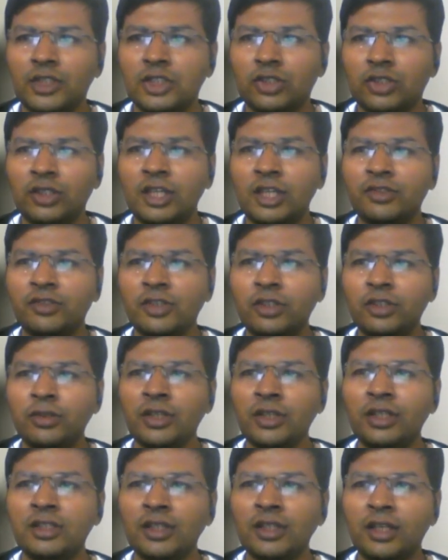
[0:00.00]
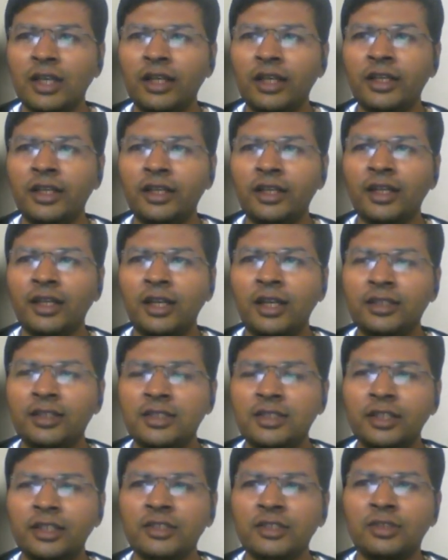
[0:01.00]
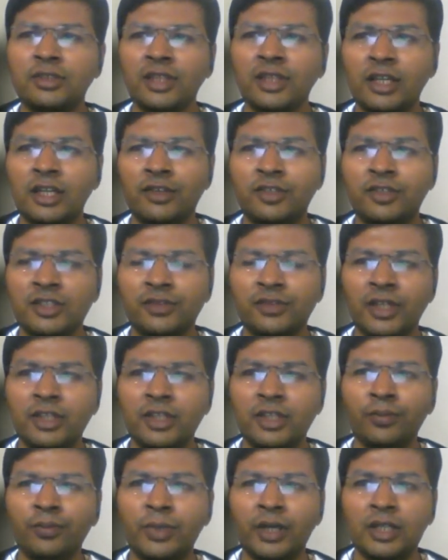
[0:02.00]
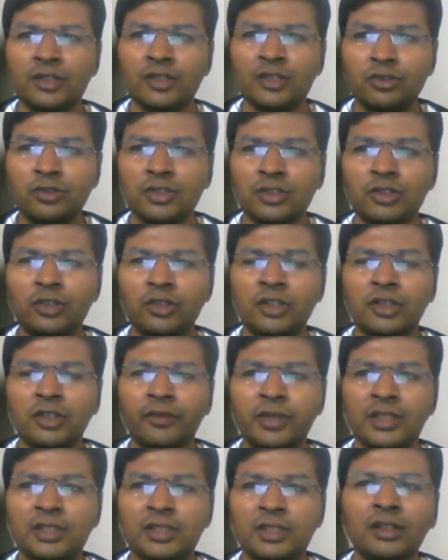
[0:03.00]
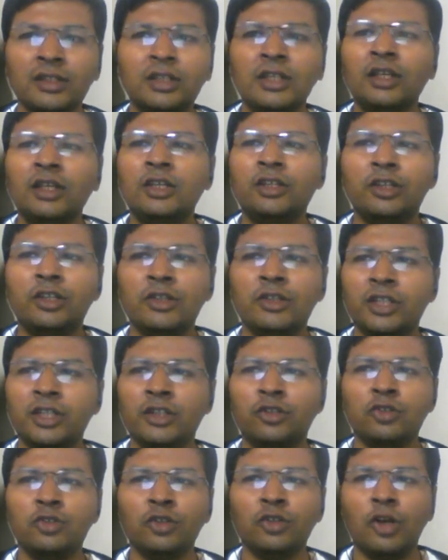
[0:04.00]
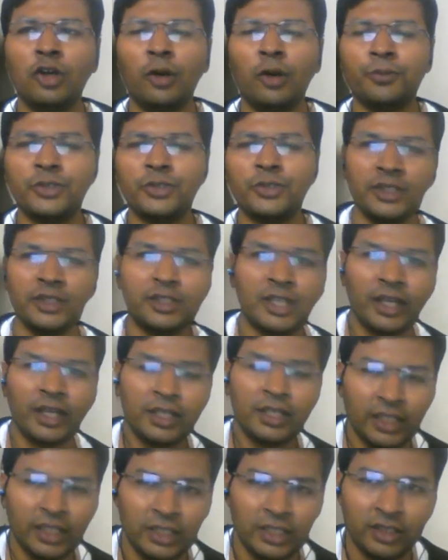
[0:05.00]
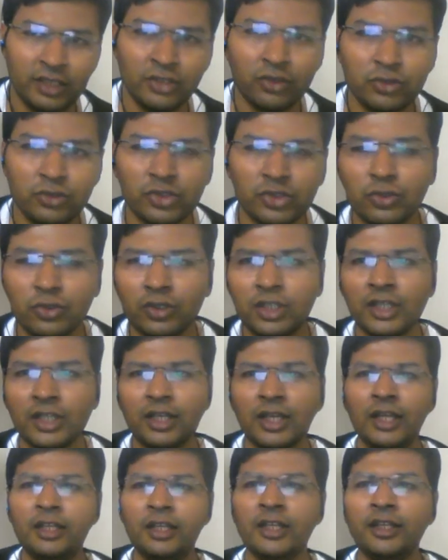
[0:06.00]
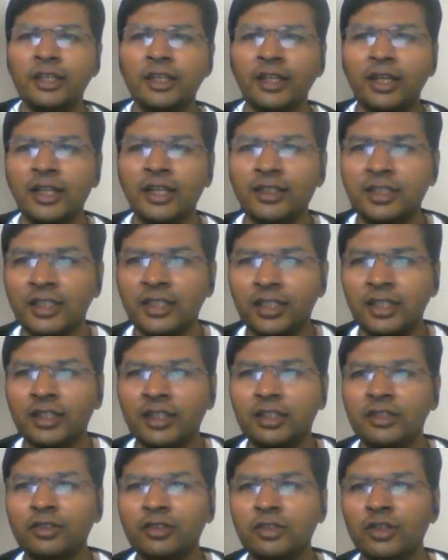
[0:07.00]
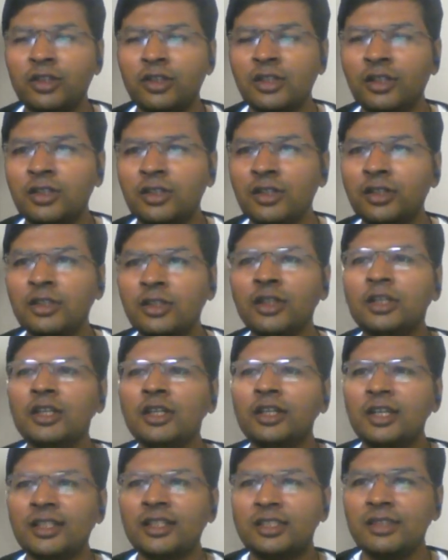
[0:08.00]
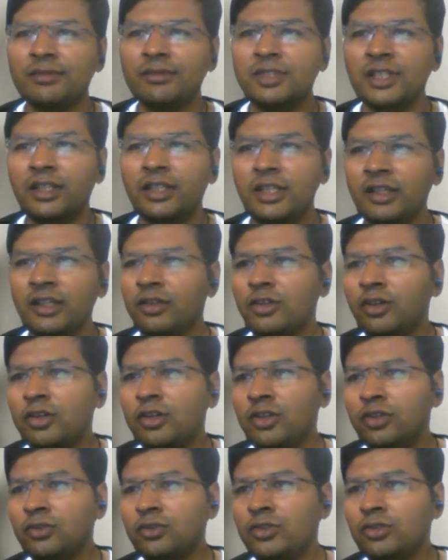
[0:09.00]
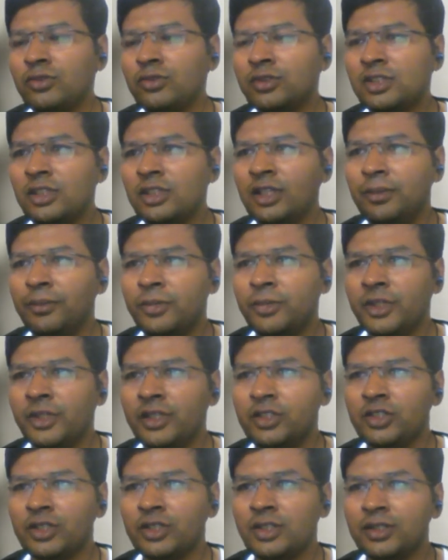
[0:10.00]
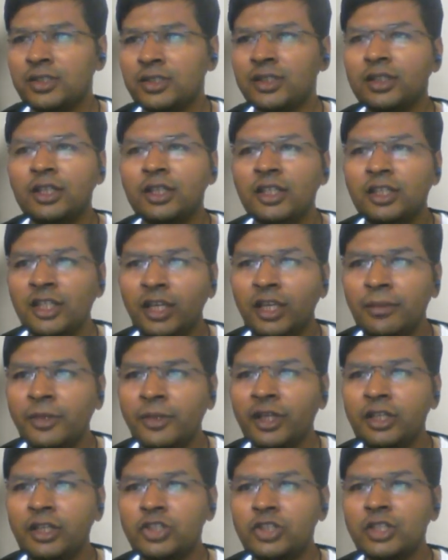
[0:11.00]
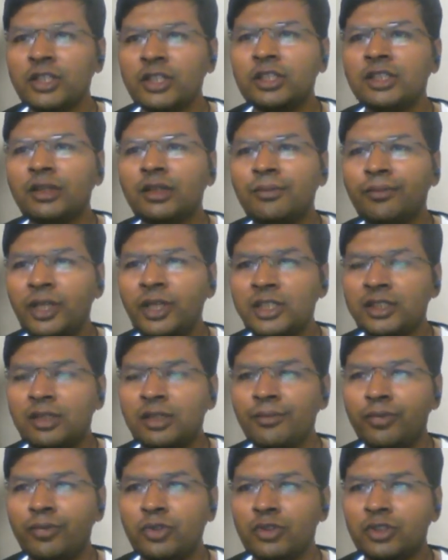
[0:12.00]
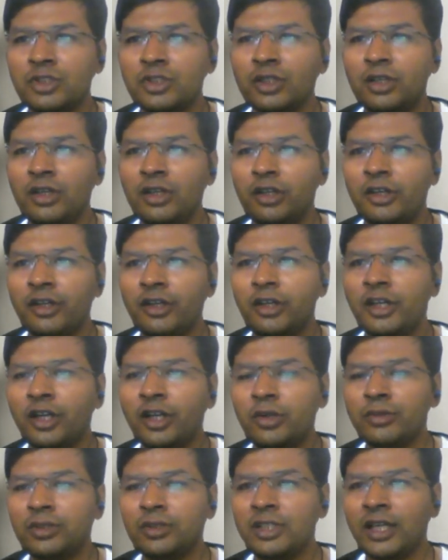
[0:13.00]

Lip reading: So that's why you get the client ID, client secret. So that's why you pass those in your request. Now there are two options, like either you store that client ID, client secret in your custom setting, or you use the name credentials. Name credentials is the best approach around